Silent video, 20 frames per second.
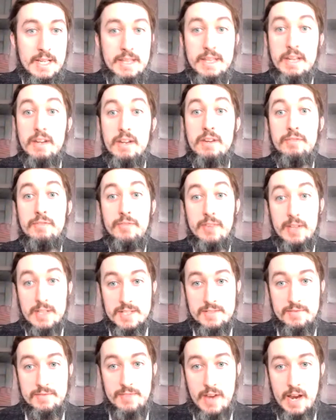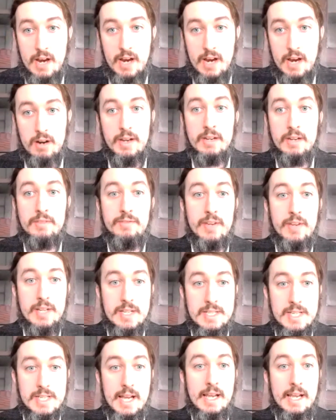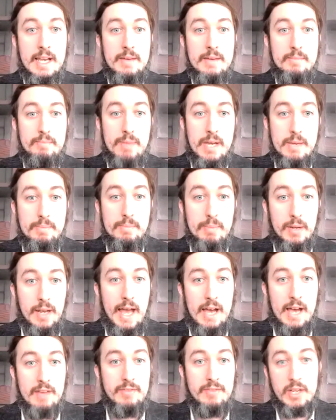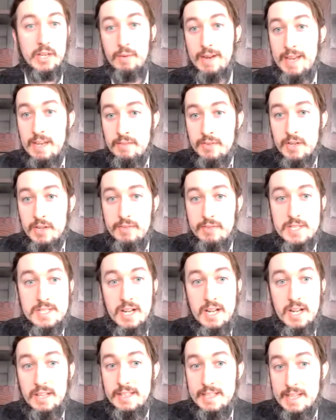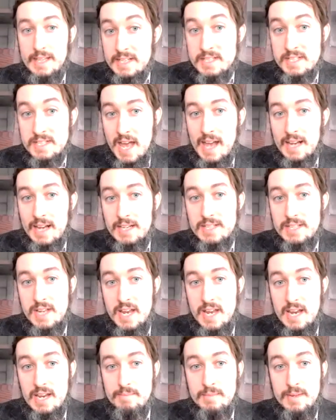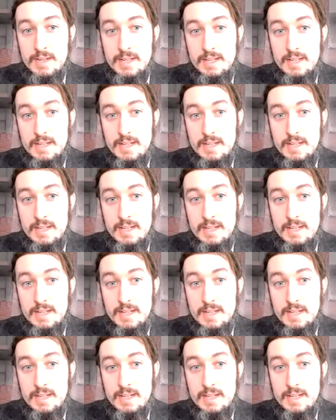that it feels fair and it feels like people have, you know, even if it's not the exact same